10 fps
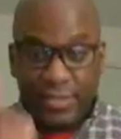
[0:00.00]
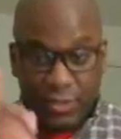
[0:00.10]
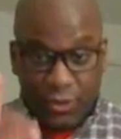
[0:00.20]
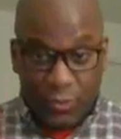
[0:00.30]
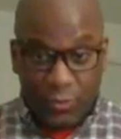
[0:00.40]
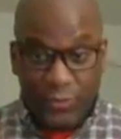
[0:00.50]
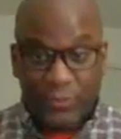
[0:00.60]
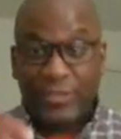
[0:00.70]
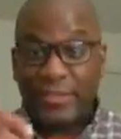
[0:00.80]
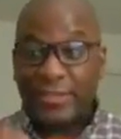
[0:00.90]
In other
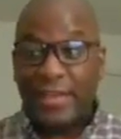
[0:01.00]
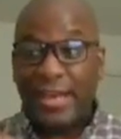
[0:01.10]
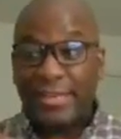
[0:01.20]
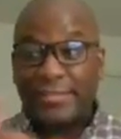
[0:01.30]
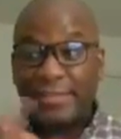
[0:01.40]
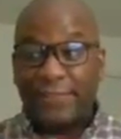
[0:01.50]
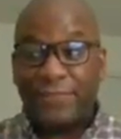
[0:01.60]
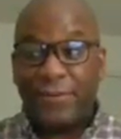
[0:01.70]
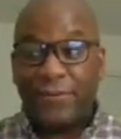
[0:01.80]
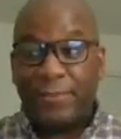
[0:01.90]
words, God is
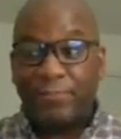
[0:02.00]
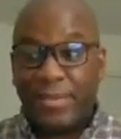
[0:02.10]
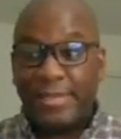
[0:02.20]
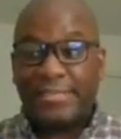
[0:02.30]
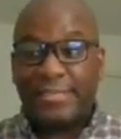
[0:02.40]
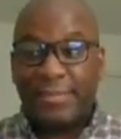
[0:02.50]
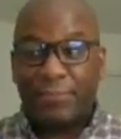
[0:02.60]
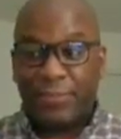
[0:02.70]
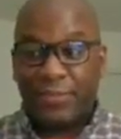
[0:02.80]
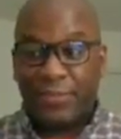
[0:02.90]
the very best at
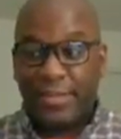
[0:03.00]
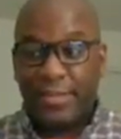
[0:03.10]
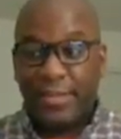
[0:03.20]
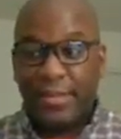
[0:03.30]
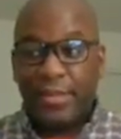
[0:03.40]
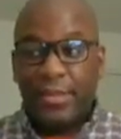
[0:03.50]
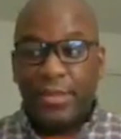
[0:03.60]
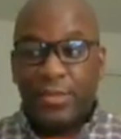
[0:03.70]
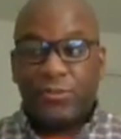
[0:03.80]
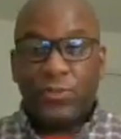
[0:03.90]
empathy.
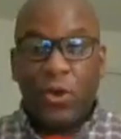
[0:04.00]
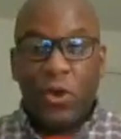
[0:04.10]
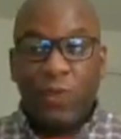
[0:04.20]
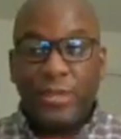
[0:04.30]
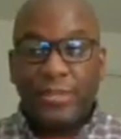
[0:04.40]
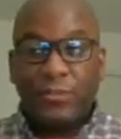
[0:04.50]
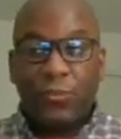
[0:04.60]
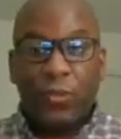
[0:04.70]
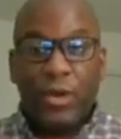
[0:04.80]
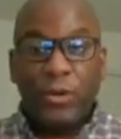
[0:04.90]
Psalm
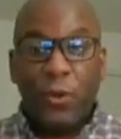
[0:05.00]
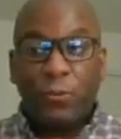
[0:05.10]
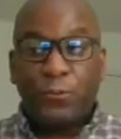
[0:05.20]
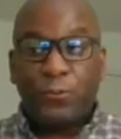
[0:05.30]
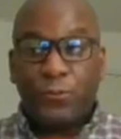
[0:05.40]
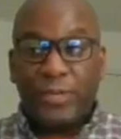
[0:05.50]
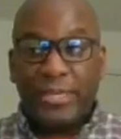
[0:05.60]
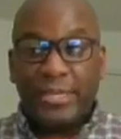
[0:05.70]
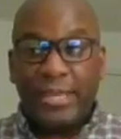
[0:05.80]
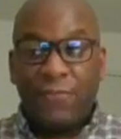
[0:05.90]

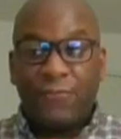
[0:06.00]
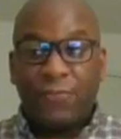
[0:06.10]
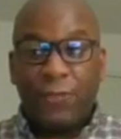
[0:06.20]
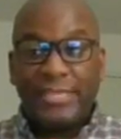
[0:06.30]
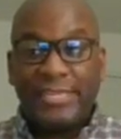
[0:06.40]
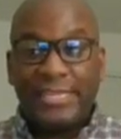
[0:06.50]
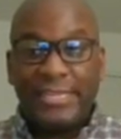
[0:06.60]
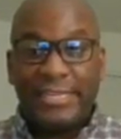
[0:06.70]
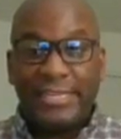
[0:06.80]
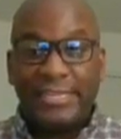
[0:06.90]
103
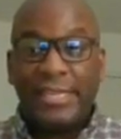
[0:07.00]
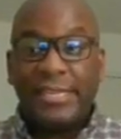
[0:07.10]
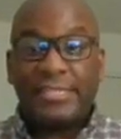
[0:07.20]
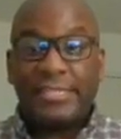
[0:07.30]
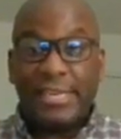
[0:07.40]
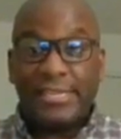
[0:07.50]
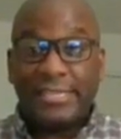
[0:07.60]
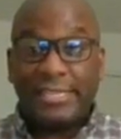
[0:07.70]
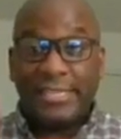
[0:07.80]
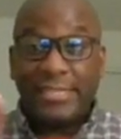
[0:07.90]
14
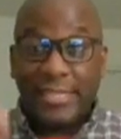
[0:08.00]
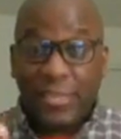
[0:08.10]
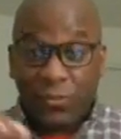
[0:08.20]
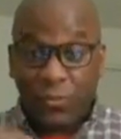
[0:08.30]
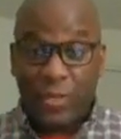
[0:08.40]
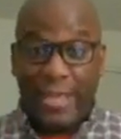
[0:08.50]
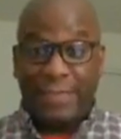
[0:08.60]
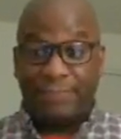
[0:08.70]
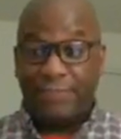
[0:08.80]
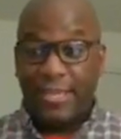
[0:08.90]
says it in this
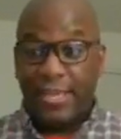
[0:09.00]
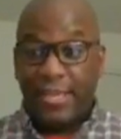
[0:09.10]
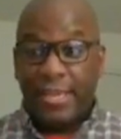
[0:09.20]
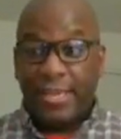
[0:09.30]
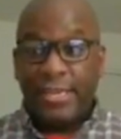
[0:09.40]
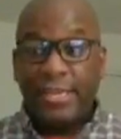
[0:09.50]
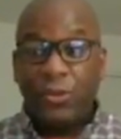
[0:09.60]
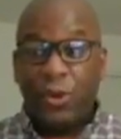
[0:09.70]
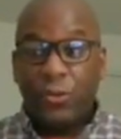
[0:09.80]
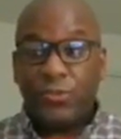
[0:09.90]
way He
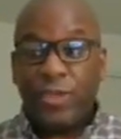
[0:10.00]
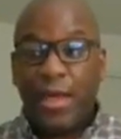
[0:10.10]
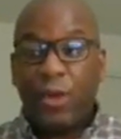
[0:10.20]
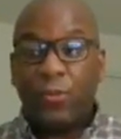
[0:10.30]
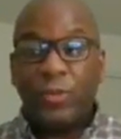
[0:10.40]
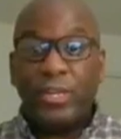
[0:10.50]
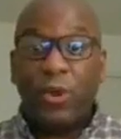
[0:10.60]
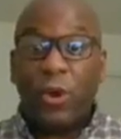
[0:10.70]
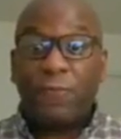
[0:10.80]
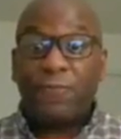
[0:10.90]
knows how
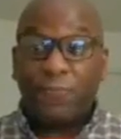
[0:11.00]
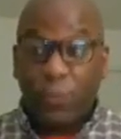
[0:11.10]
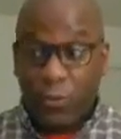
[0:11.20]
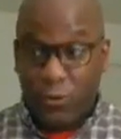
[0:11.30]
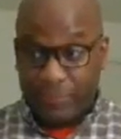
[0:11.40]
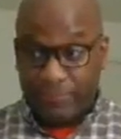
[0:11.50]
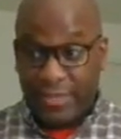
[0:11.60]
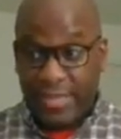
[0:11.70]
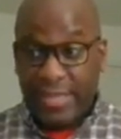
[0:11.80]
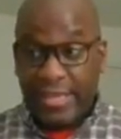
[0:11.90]
we are
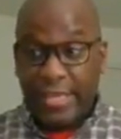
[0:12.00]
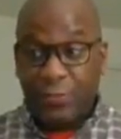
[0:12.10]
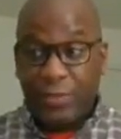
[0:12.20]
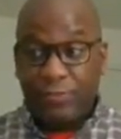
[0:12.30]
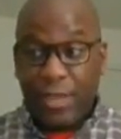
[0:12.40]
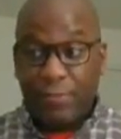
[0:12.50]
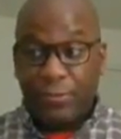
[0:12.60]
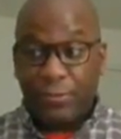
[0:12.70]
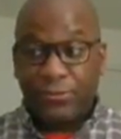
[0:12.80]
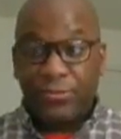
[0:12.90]
formed, He
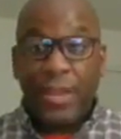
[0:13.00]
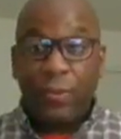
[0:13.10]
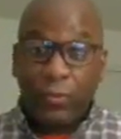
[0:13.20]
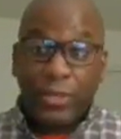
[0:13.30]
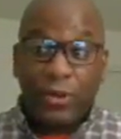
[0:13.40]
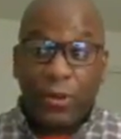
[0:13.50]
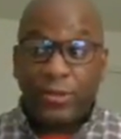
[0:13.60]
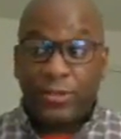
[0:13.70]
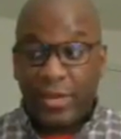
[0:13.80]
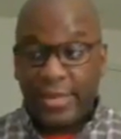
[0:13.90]
remembers that we
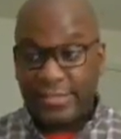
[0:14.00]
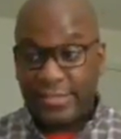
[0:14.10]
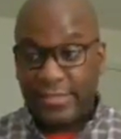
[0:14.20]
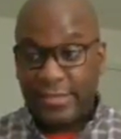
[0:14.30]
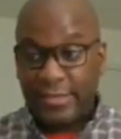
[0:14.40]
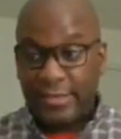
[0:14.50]
are dust.